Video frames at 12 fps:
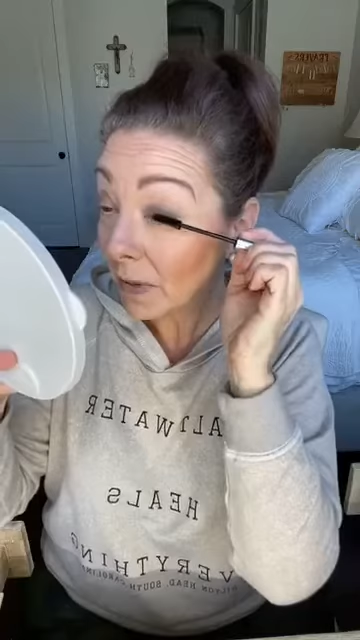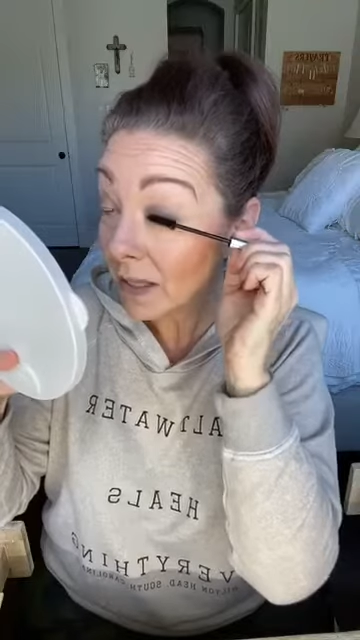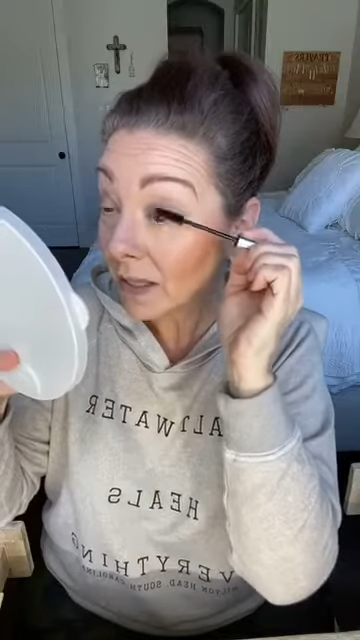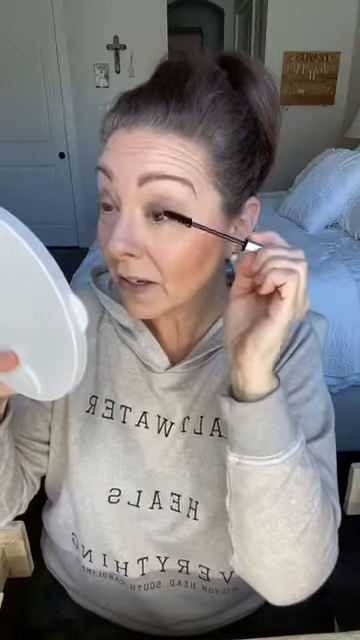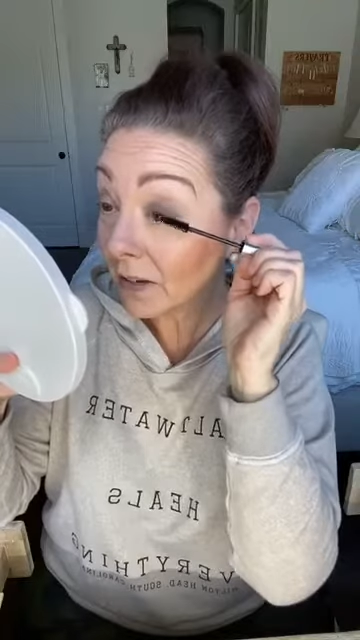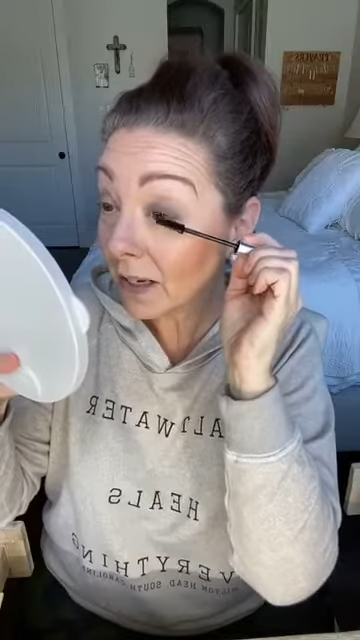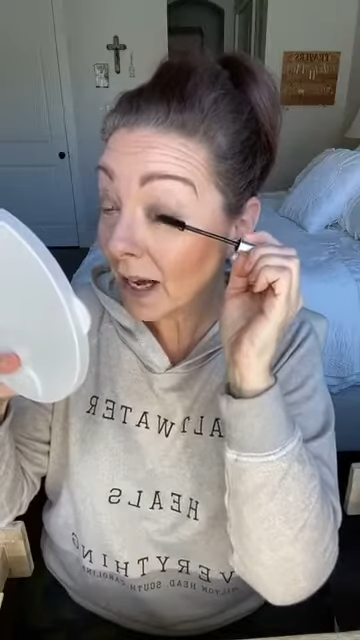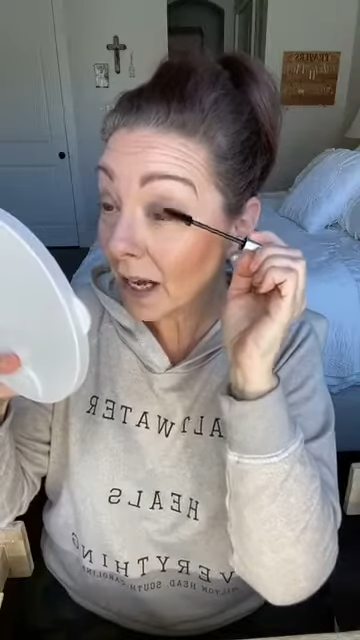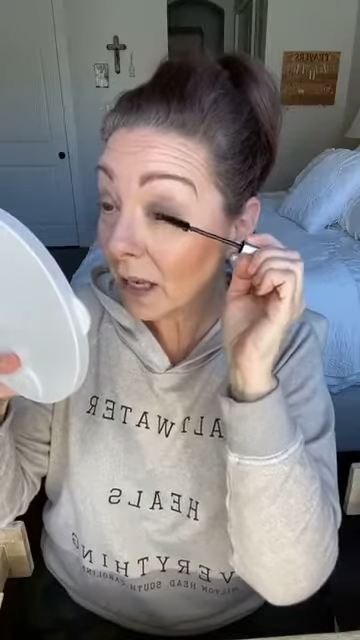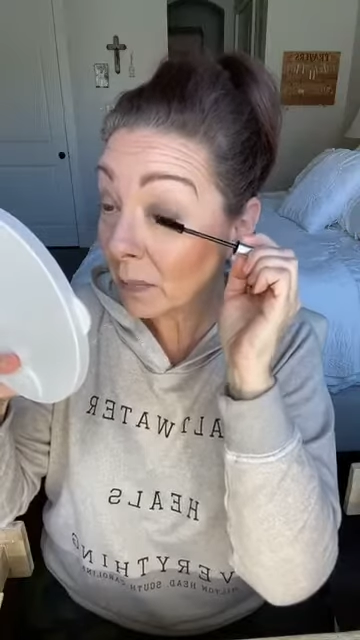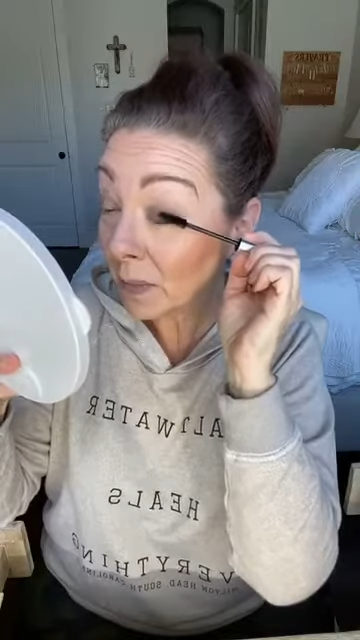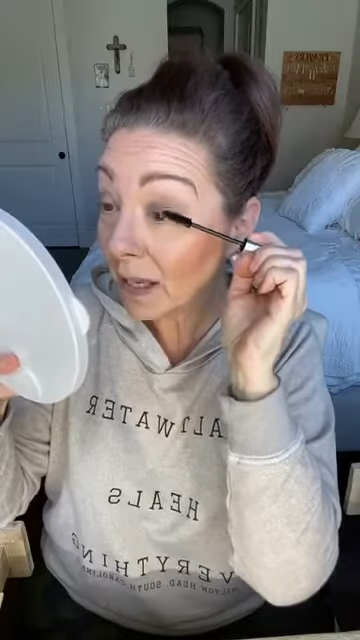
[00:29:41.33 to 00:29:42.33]
secret
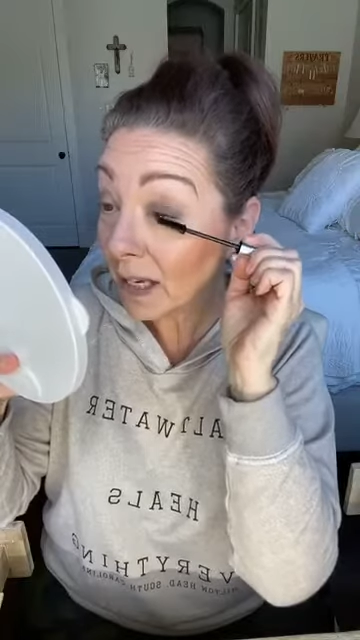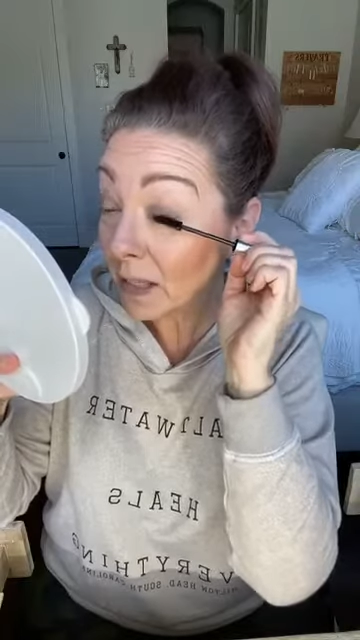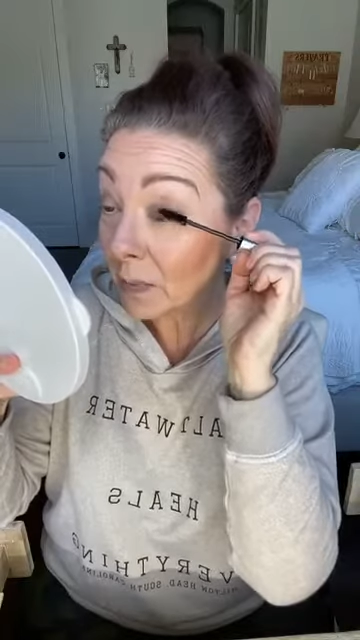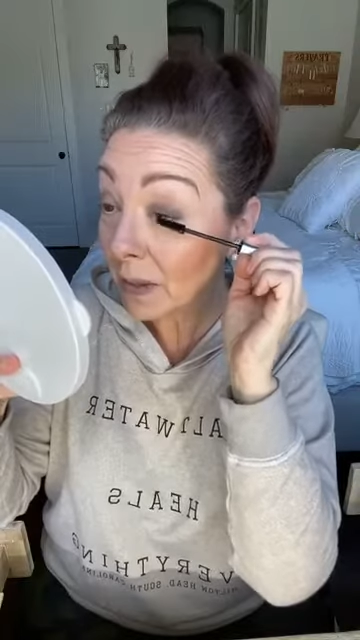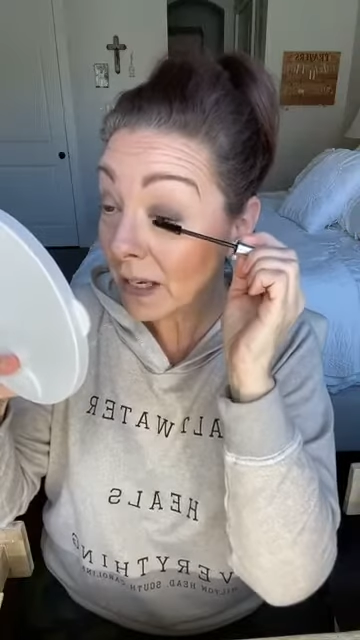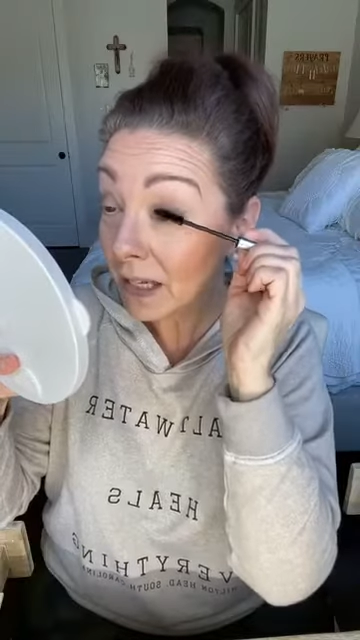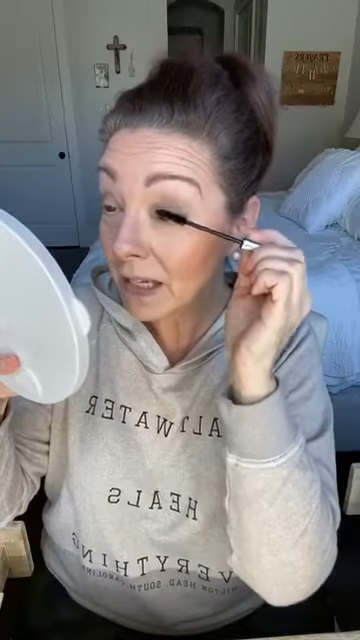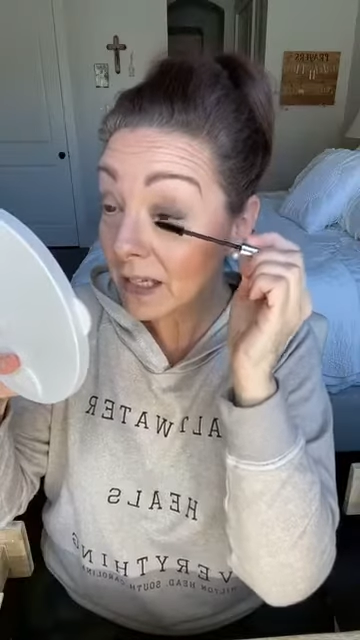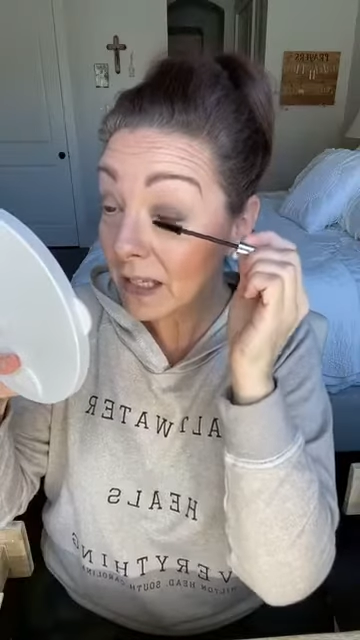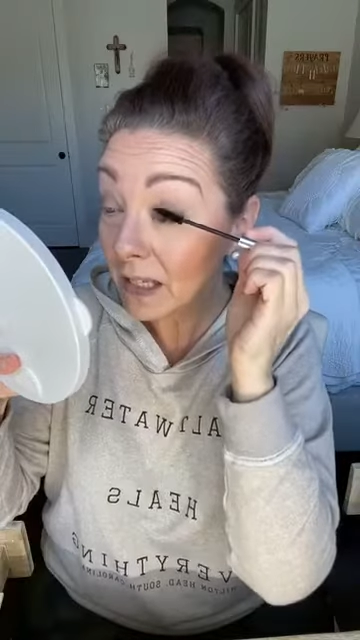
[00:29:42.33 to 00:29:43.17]
hiding place because